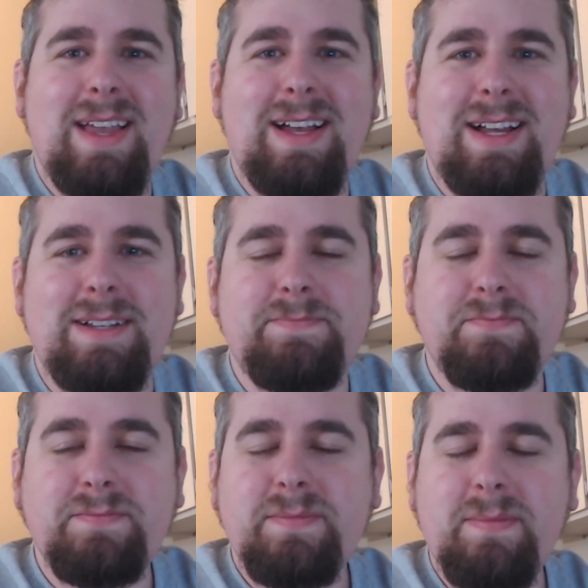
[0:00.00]
uh,
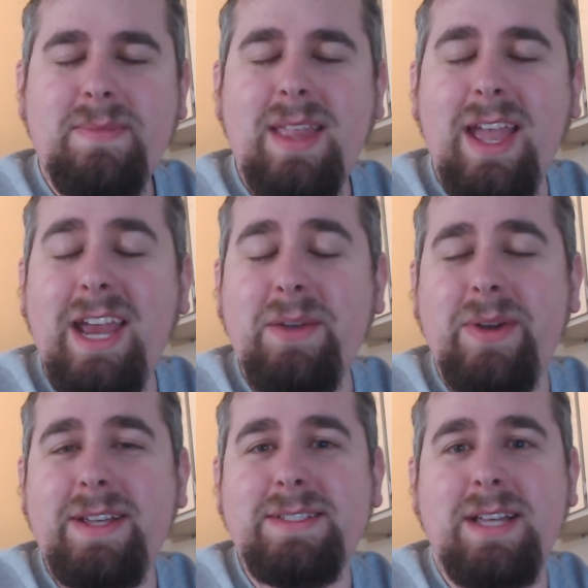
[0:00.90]

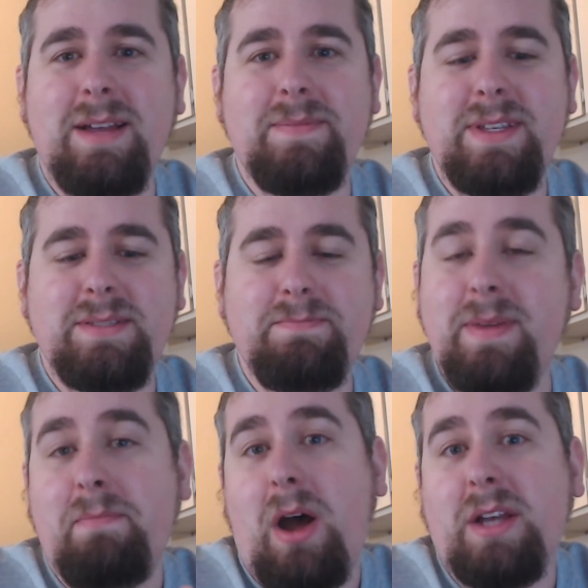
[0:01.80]
anyways, um, it's
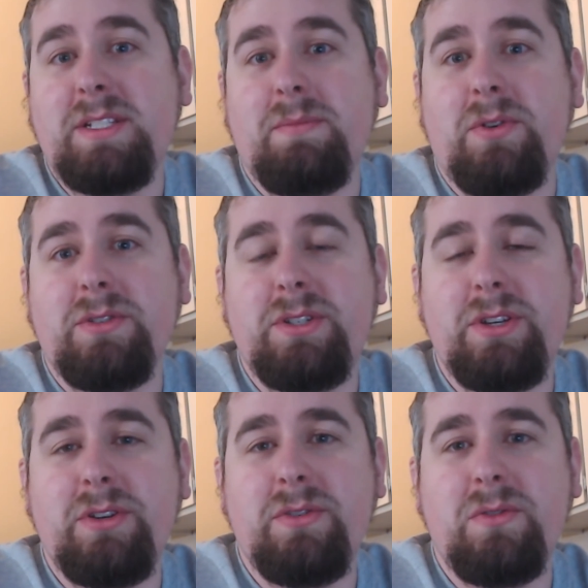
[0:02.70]
impossible
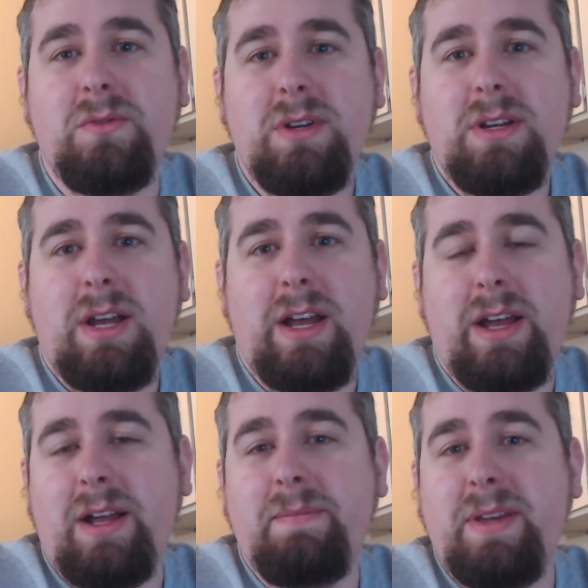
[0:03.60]
to
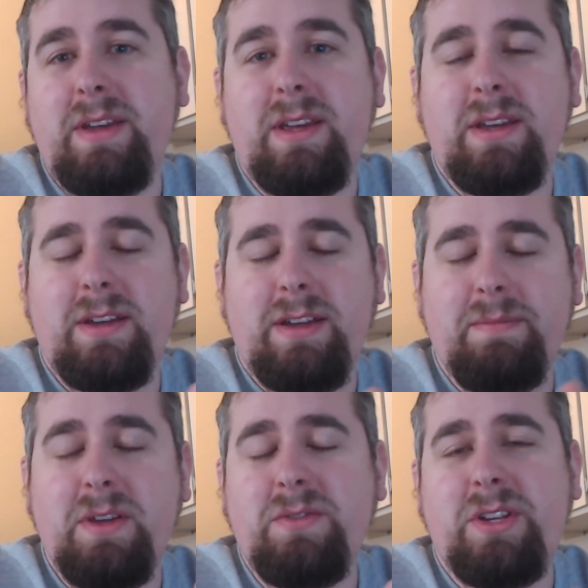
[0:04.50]
uh, be
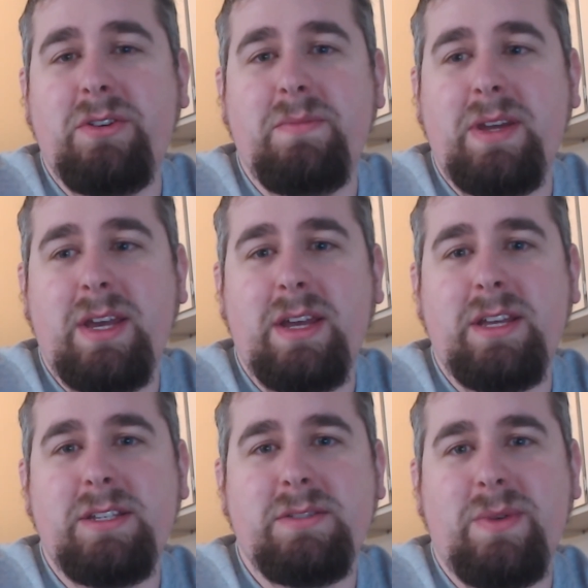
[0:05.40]
immune to
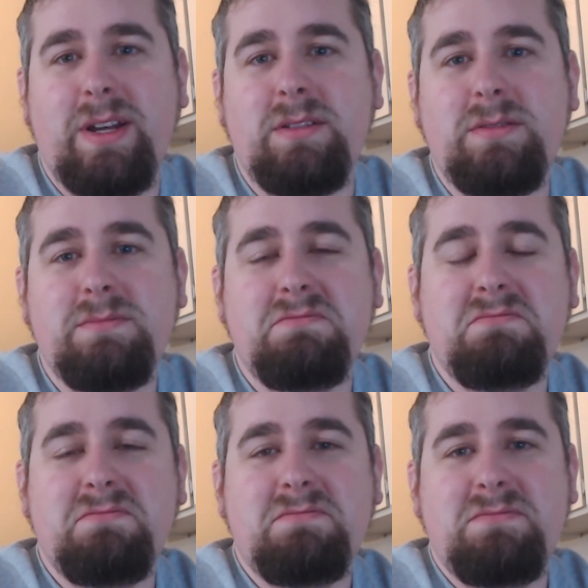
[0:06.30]
because, well,
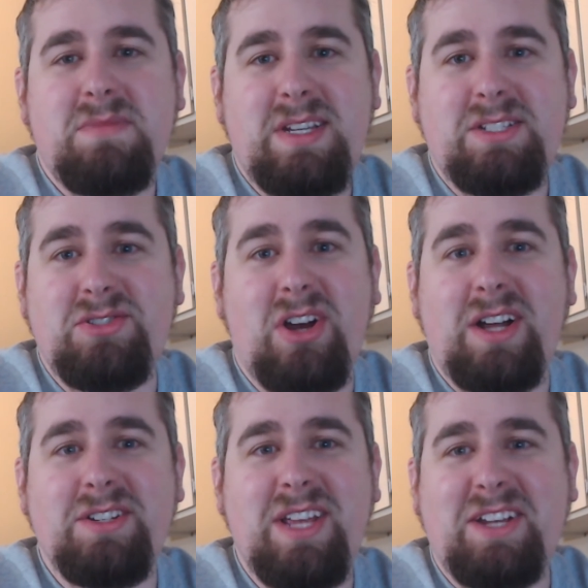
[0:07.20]
it's
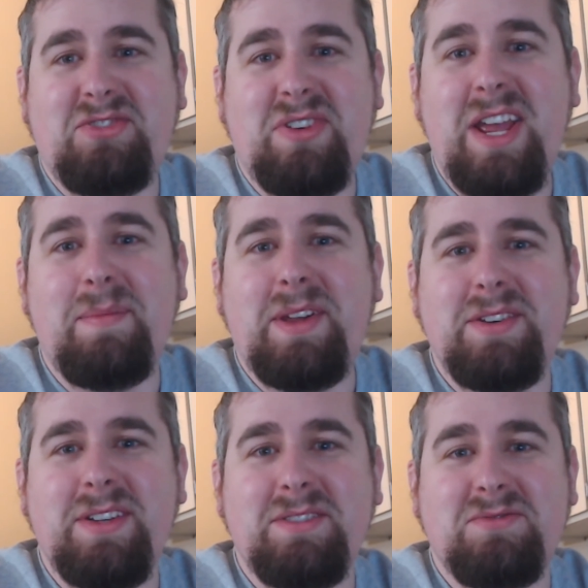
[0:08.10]
not extra
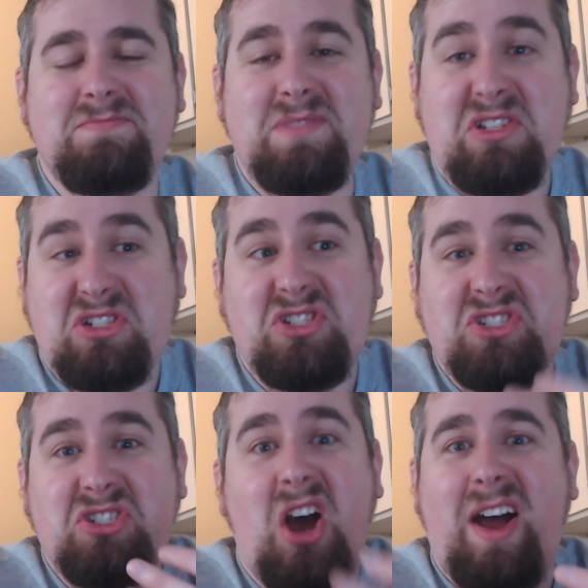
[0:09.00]
damage. It's it's
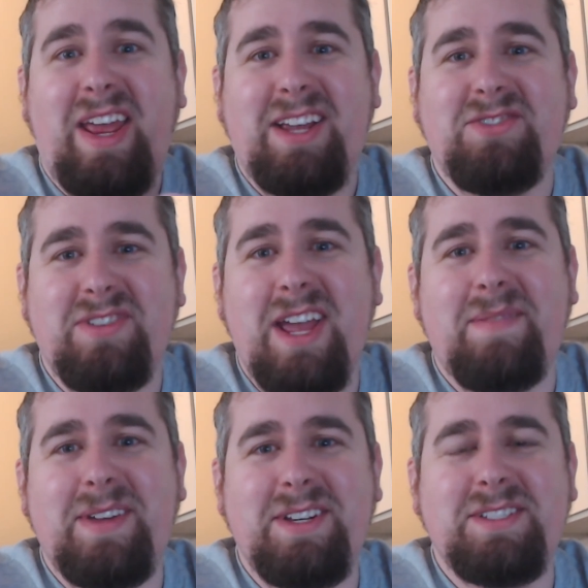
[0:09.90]
just not extra
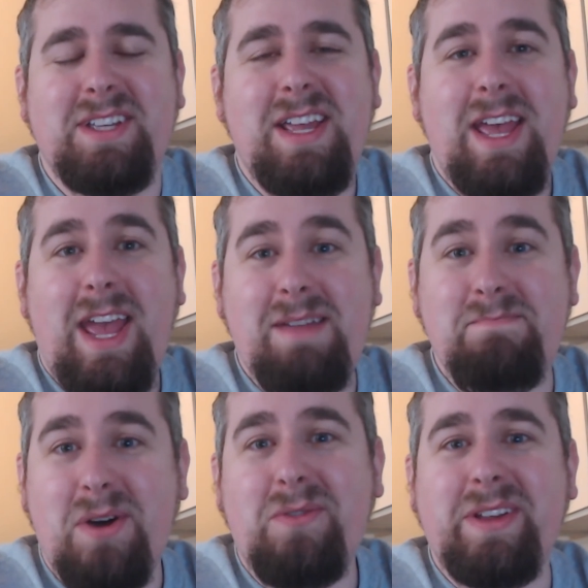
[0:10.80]
damage. It's a
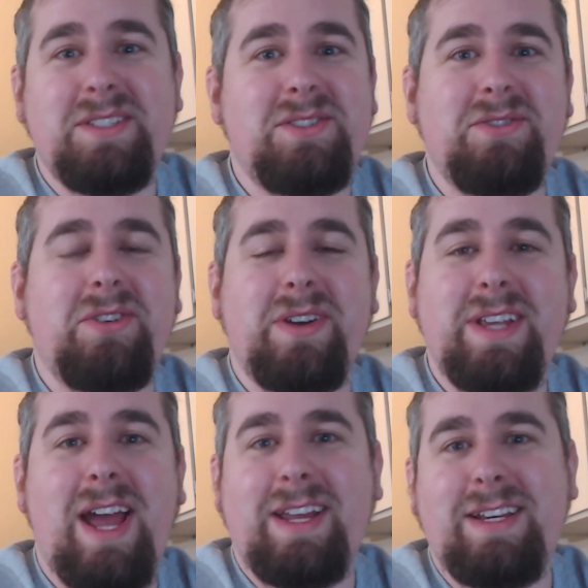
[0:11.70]
bonus to your
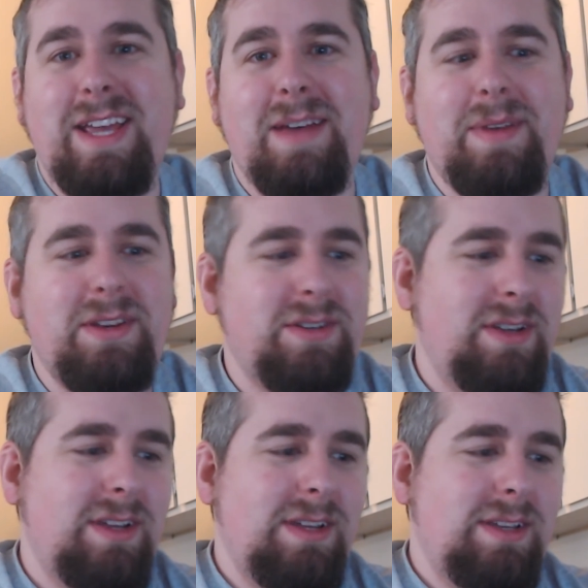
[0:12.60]
attacking damage.
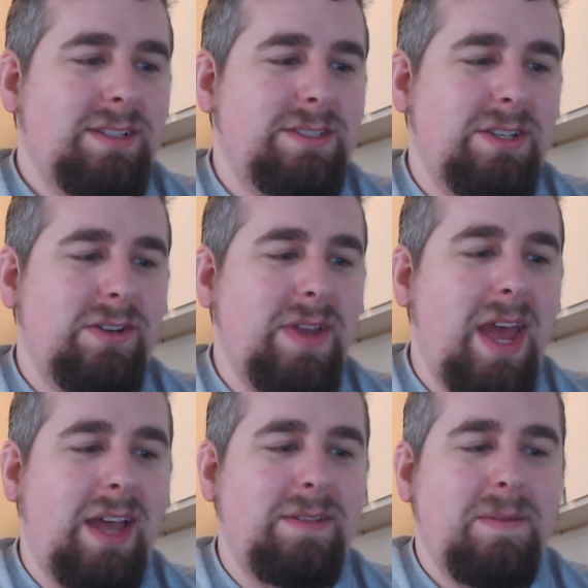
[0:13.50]
So
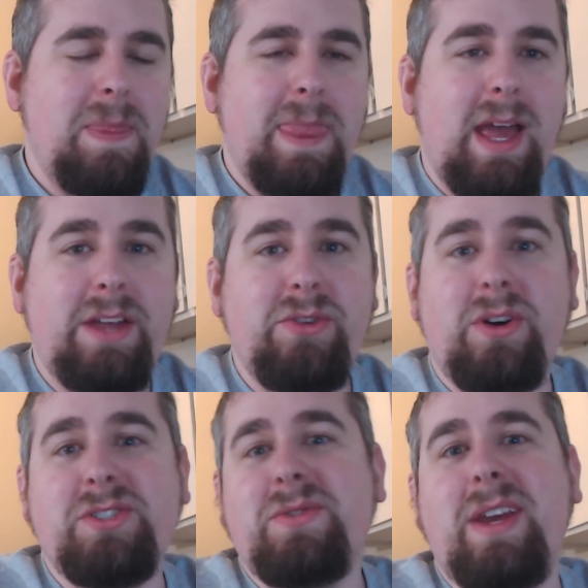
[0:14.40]
yeah, uh, you
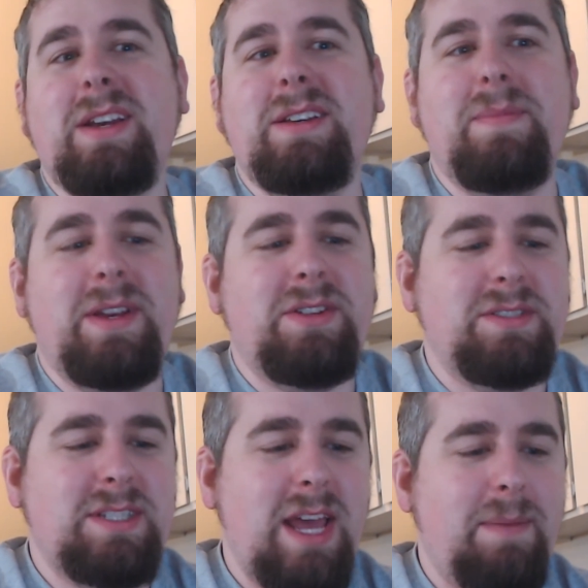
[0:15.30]
also gain a dimension
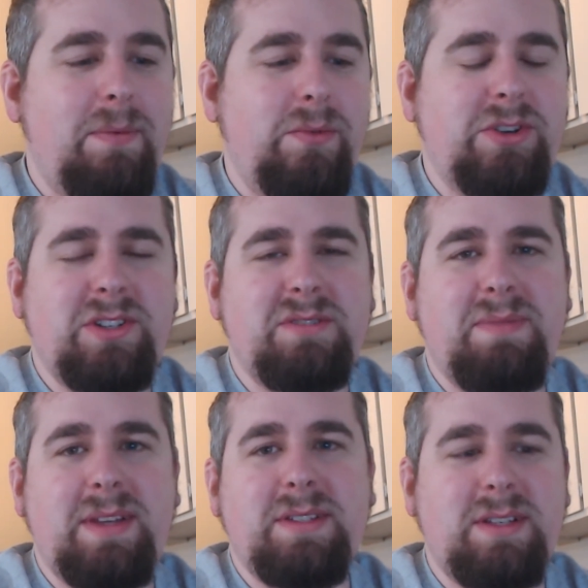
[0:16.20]
step, which is
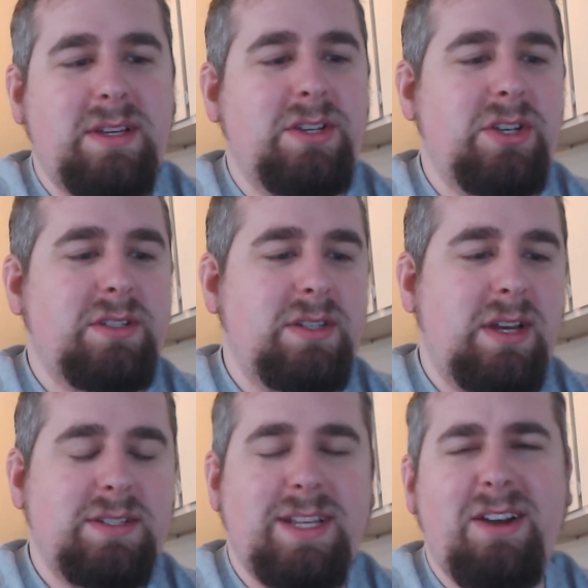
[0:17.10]
basically just
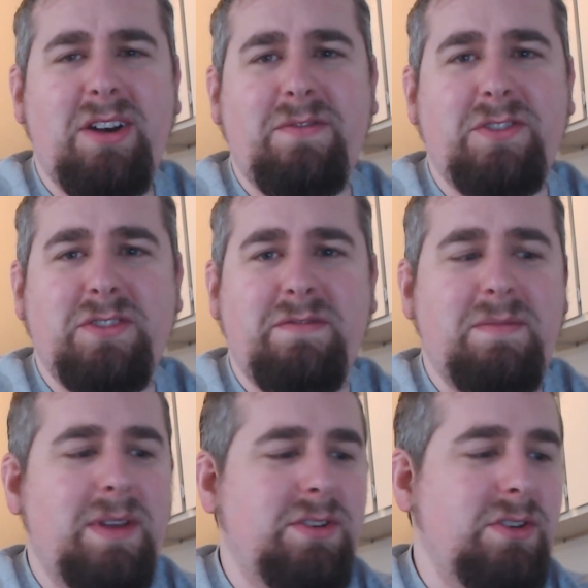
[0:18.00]
a psionic version of
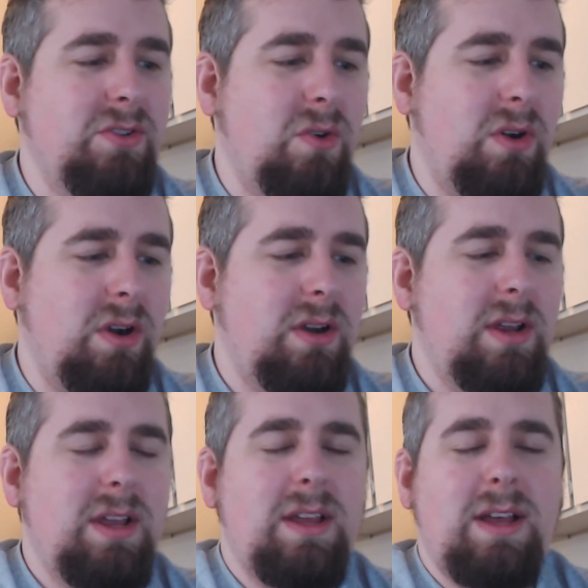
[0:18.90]
dimension door.
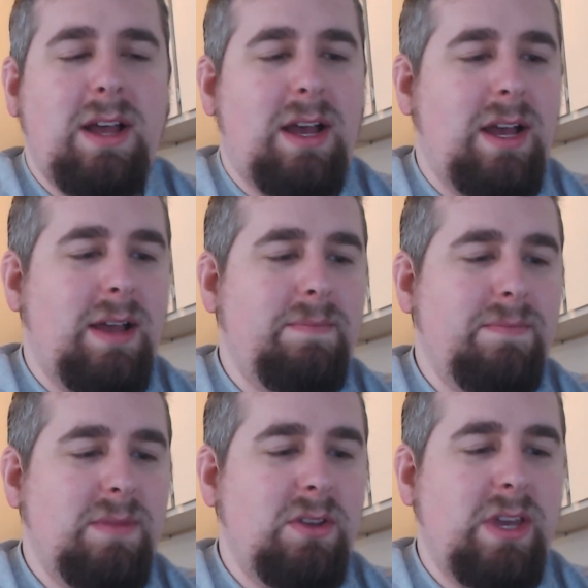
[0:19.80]

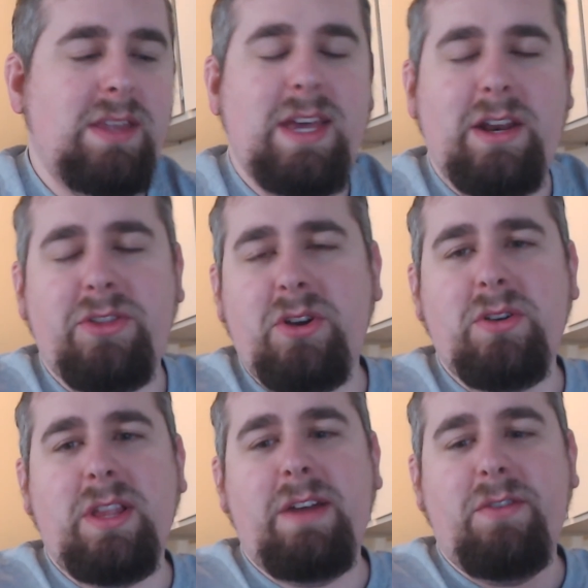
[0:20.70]
Um, you gain that at
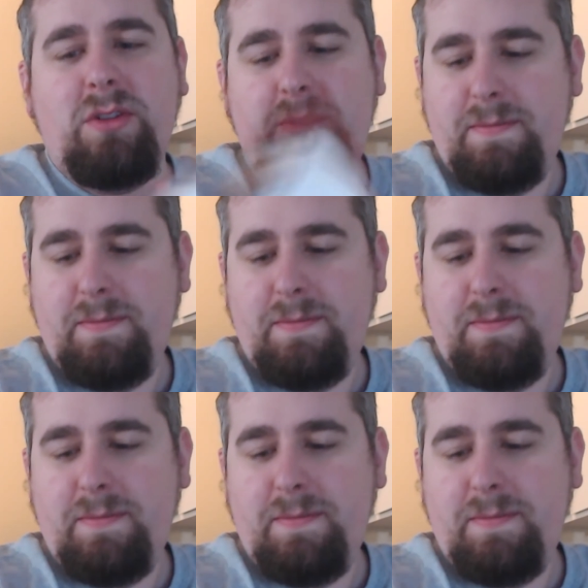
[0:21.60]
third level.